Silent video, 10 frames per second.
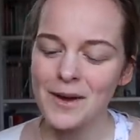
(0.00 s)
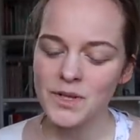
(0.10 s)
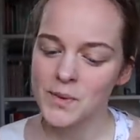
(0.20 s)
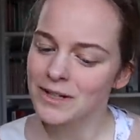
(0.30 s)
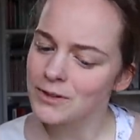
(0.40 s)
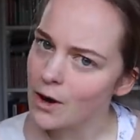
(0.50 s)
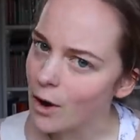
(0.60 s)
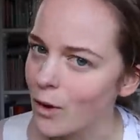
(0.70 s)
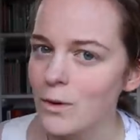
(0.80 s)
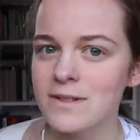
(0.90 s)
But to include a
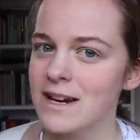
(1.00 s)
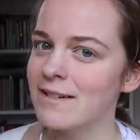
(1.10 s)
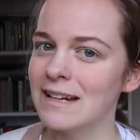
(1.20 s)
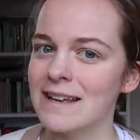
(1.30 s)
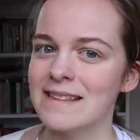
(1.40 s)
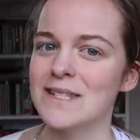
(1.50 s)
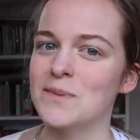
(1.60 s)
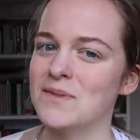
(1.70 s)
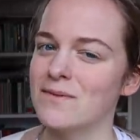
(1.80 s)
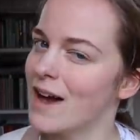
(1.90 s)
whole diary like this
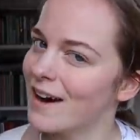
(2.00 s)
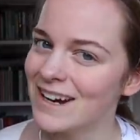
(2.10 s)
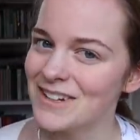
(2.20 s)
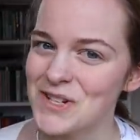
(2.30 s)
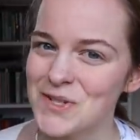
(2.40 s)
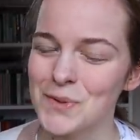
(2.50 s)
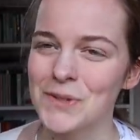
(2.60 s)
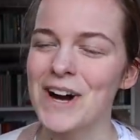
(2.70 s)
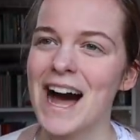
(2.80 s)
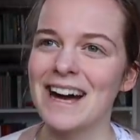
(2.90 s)
was very
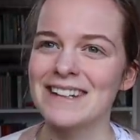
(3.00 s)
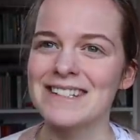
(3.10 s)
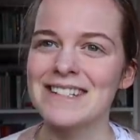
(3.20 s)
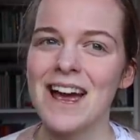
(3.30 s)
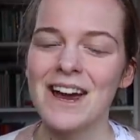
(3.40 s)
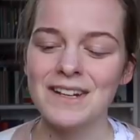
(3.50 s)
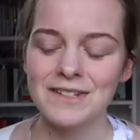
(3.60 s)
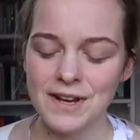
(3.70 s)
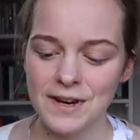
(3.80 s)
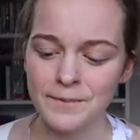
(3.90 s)
unusual. And
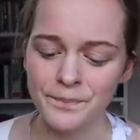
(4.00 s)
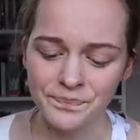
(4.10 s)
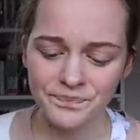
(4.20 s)
so